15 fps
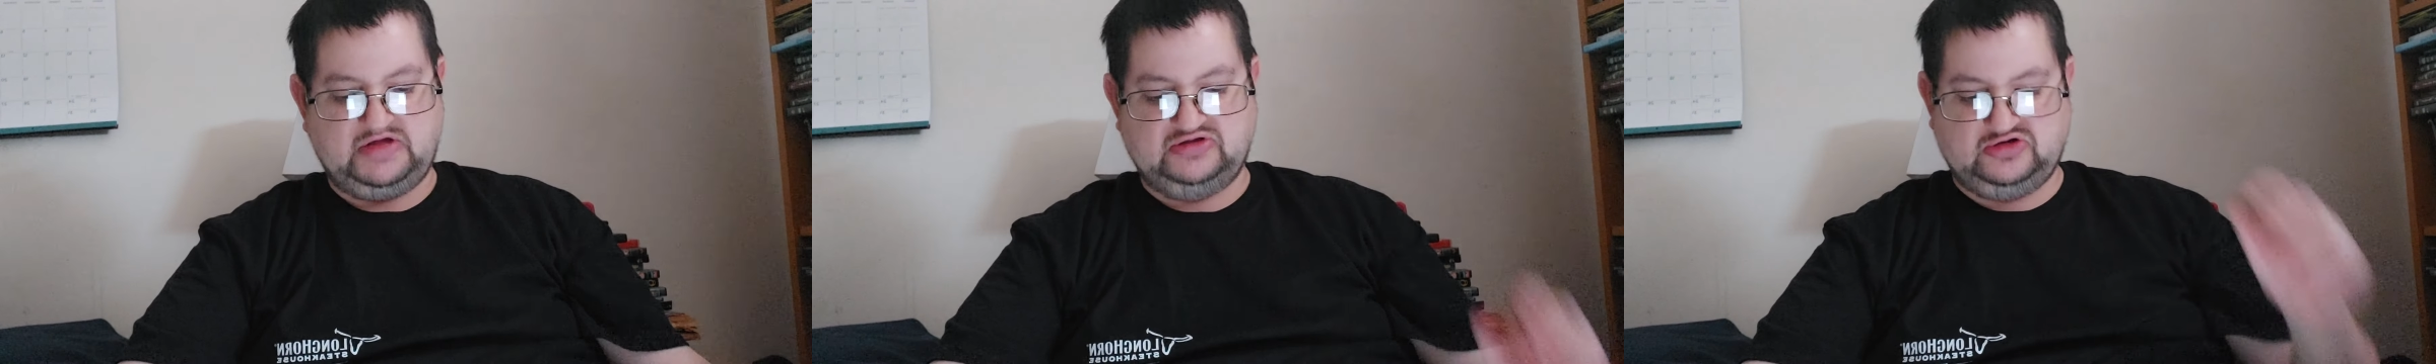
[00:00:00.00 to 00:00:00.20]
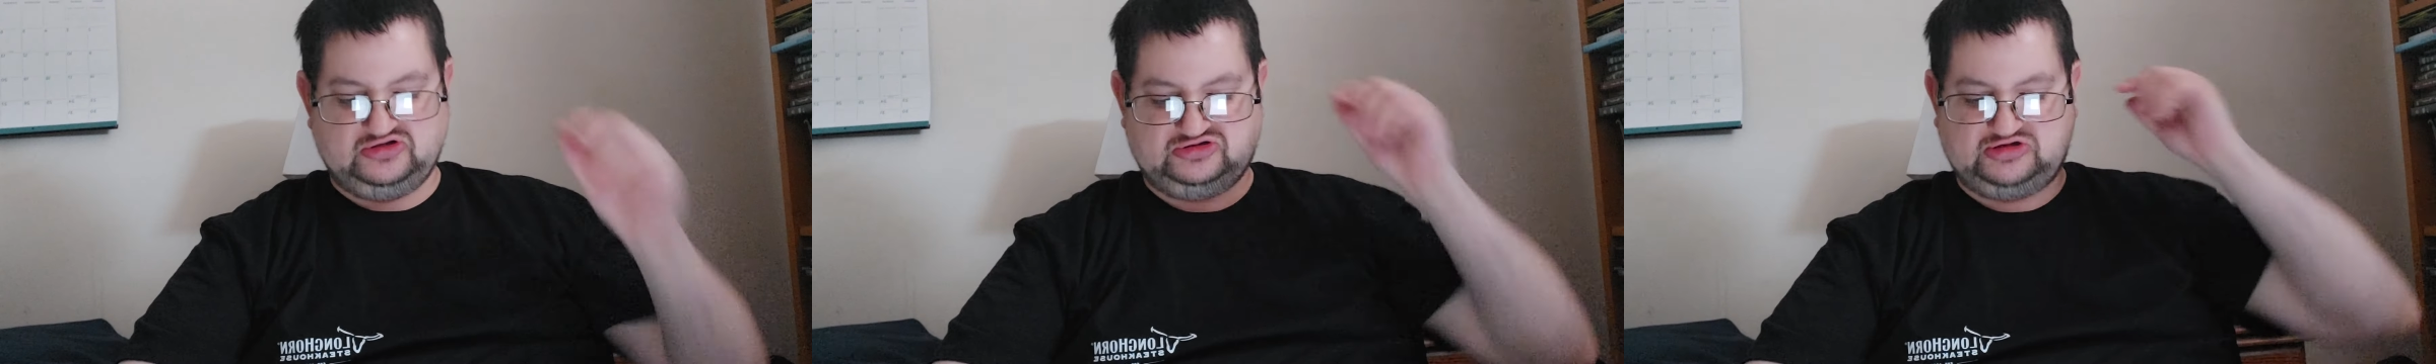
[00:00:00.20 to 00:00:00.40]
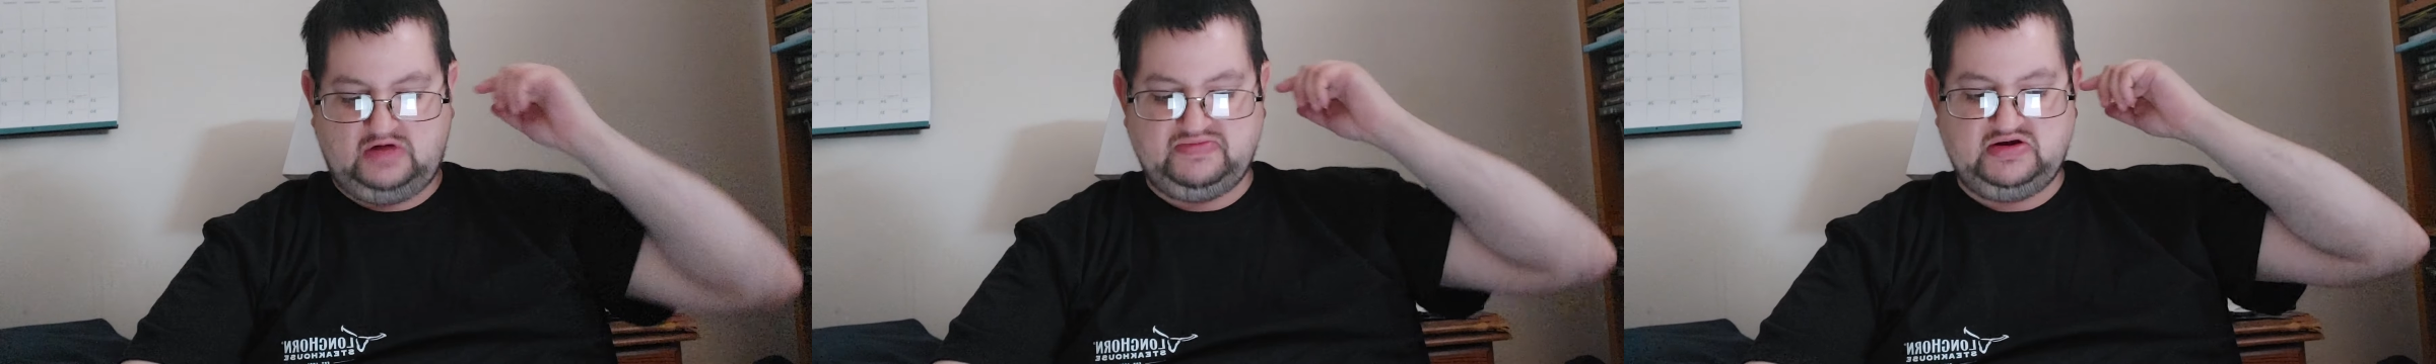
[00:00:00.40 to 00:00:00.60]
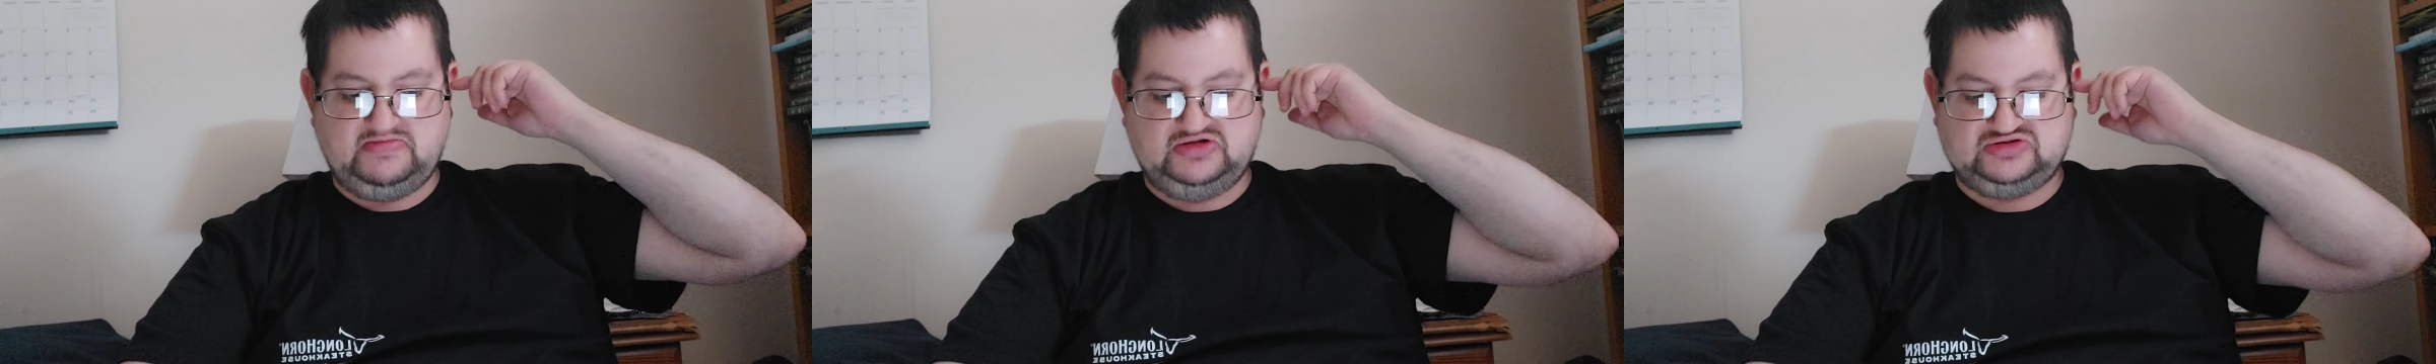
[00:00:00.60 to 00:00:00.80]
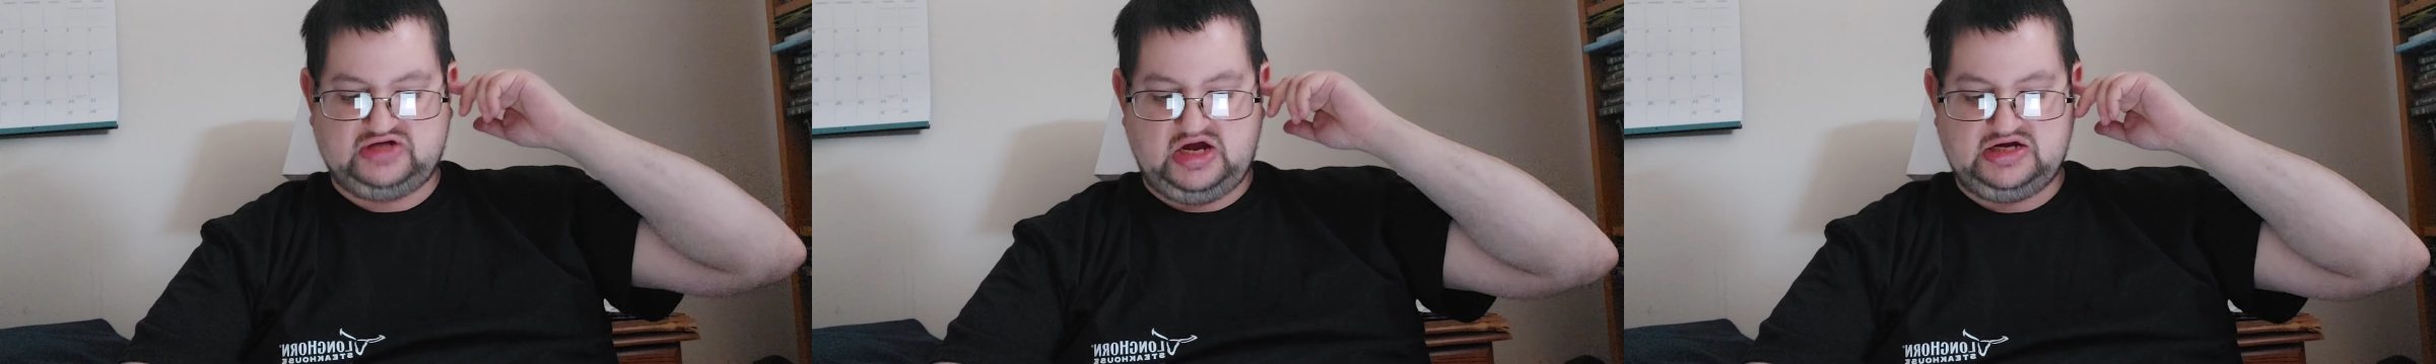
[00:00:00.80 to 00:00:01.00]
Their stubborn,
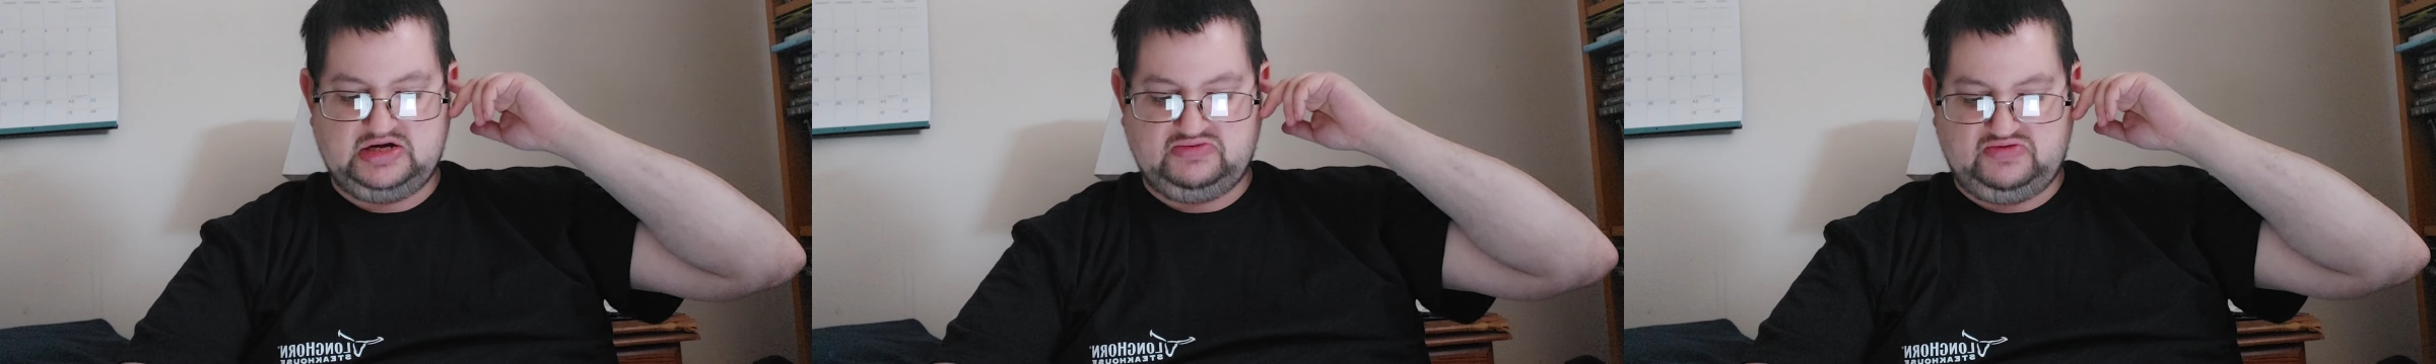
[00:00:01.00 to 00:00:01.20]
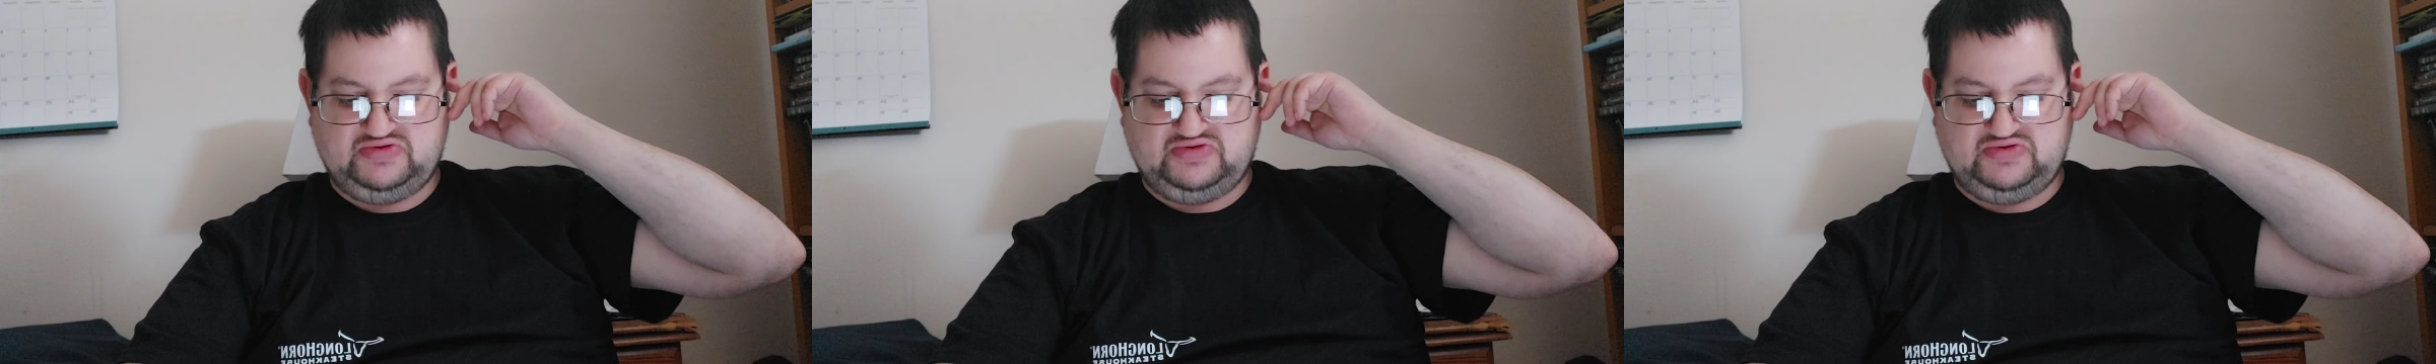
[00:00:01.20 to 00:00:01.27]
misguided